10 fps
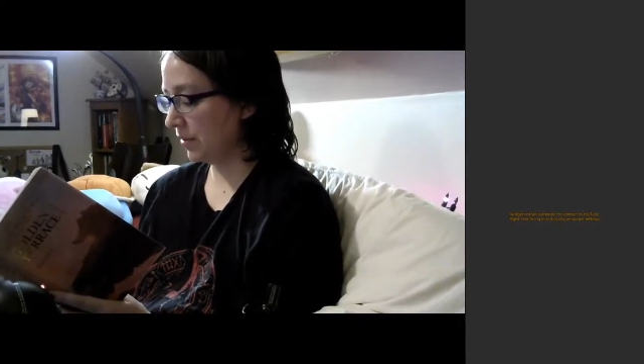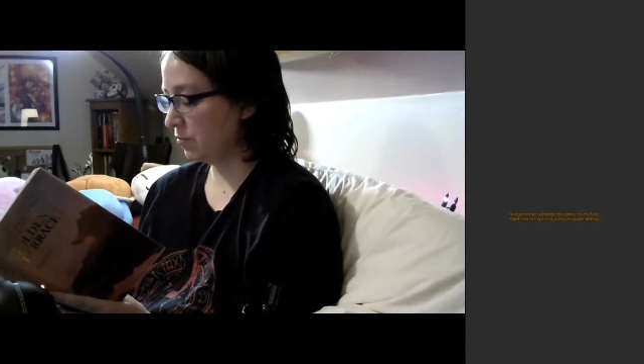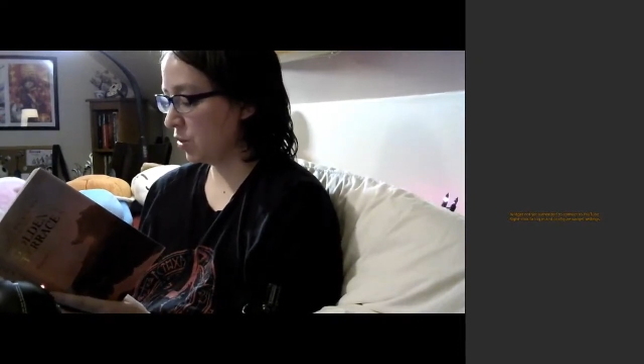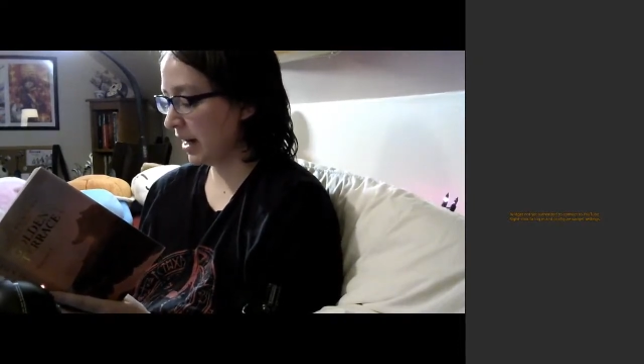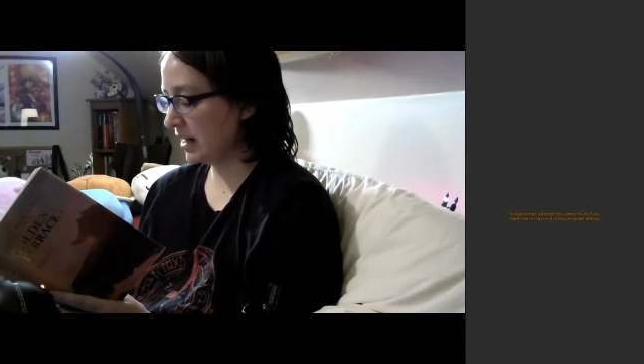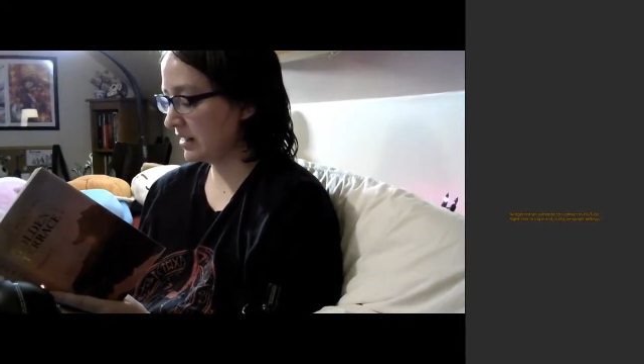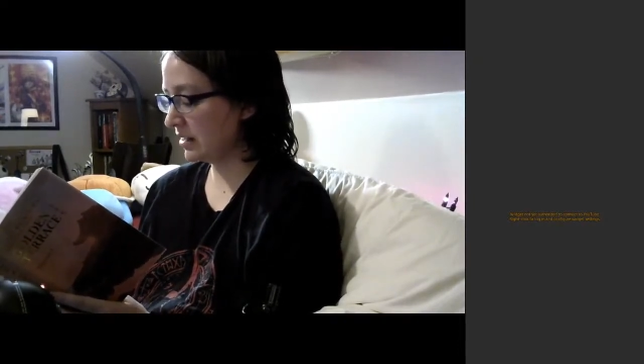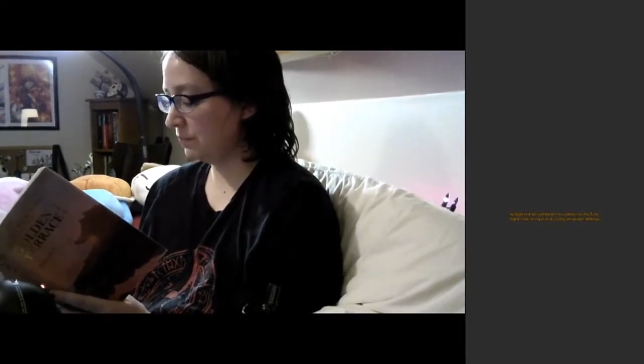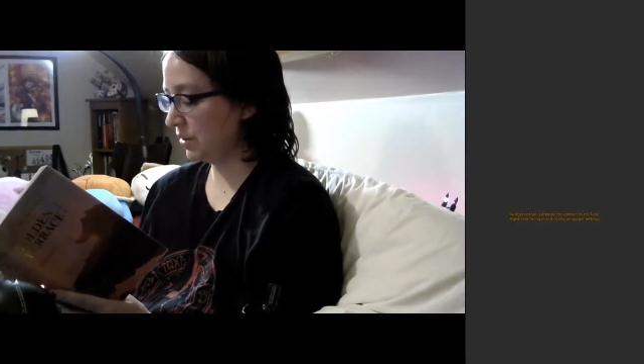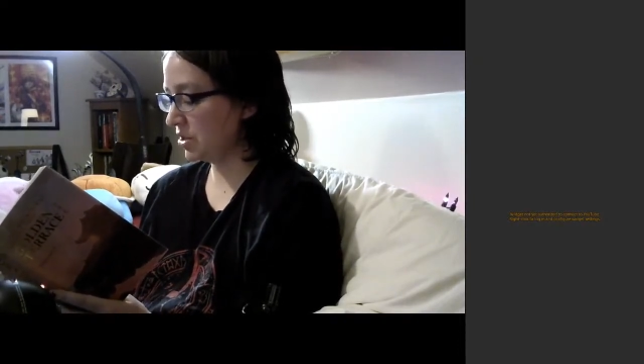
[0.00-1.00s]
then why not
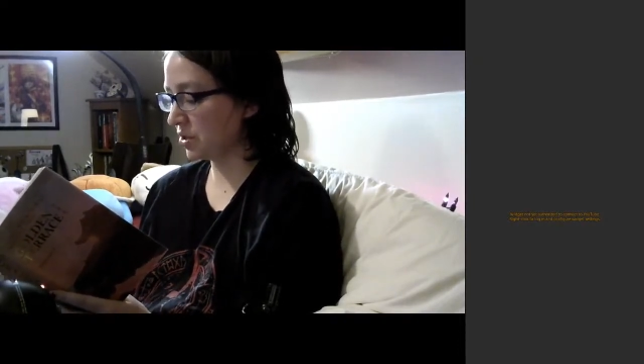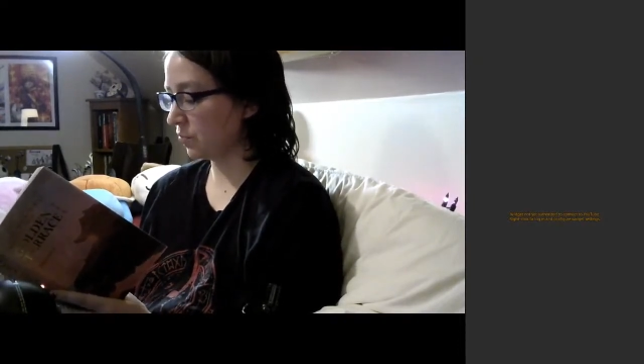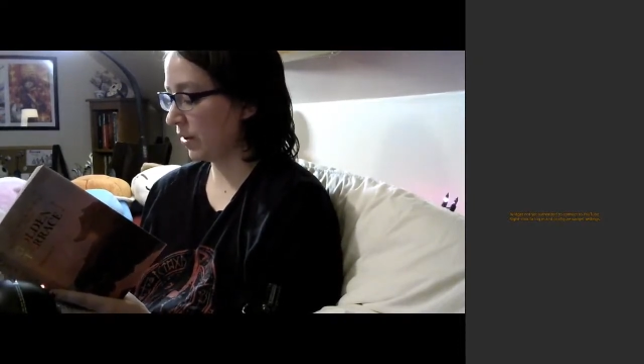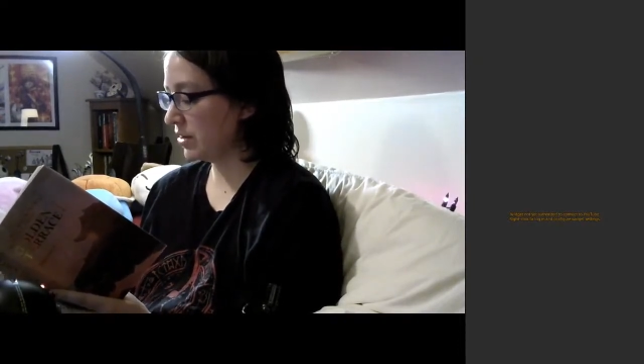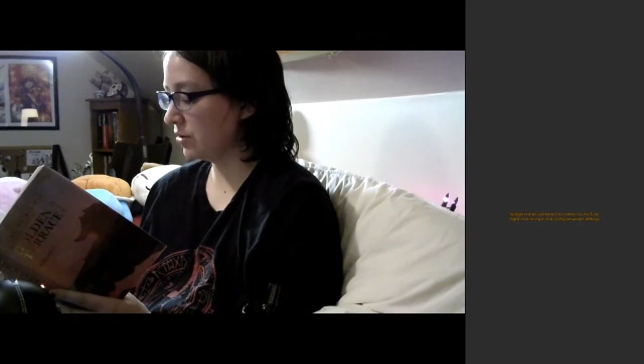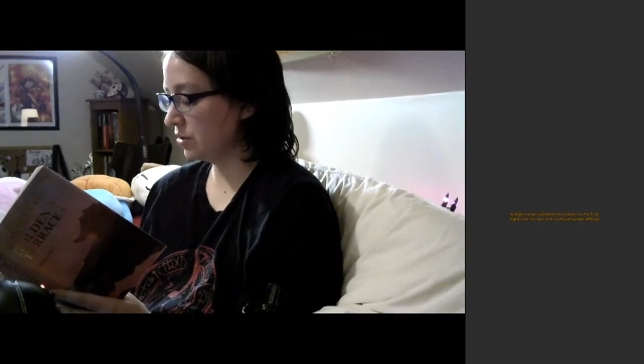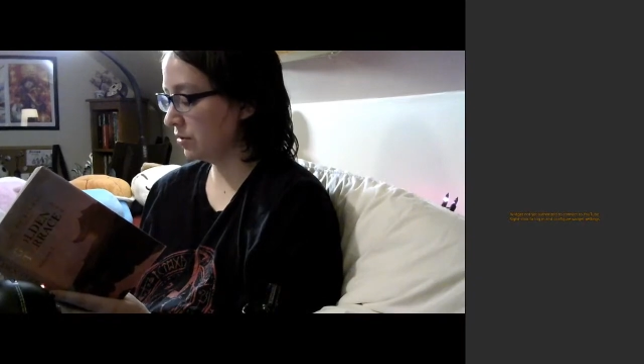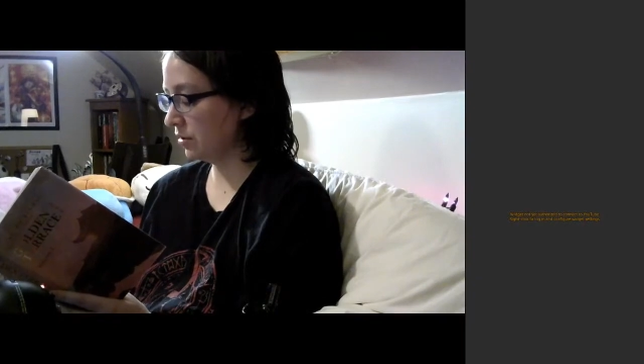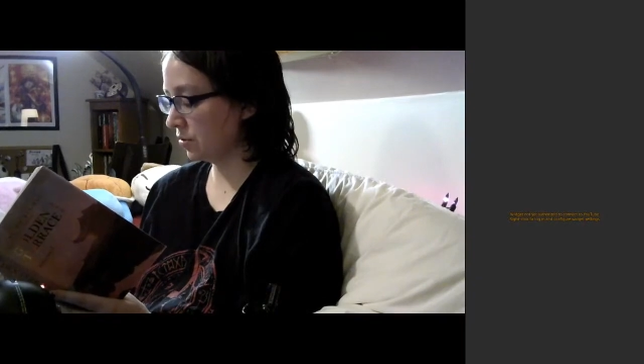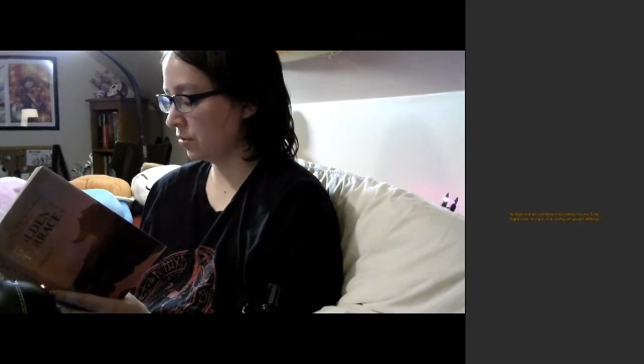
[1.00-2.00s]
simply surrender your
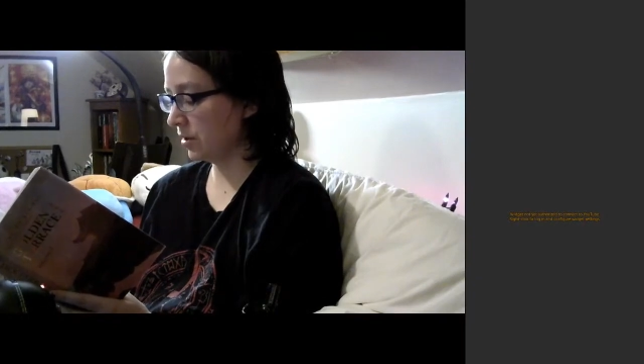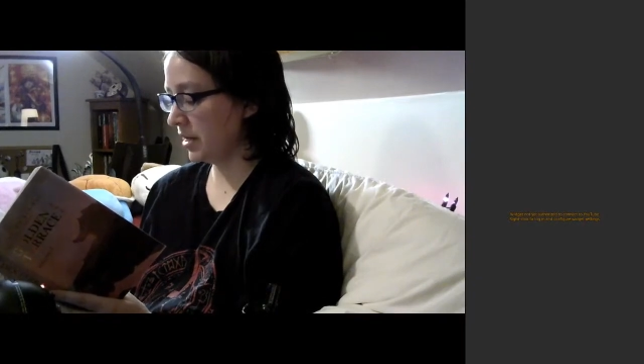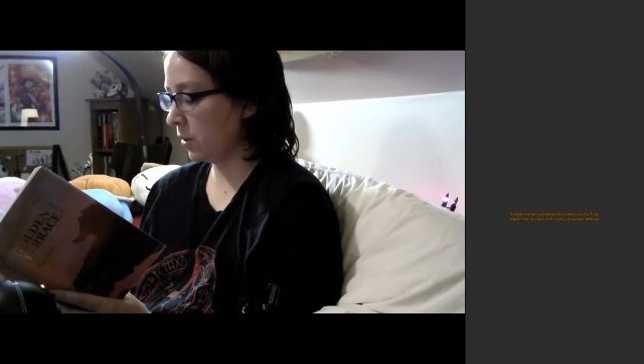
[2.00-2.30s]
authority,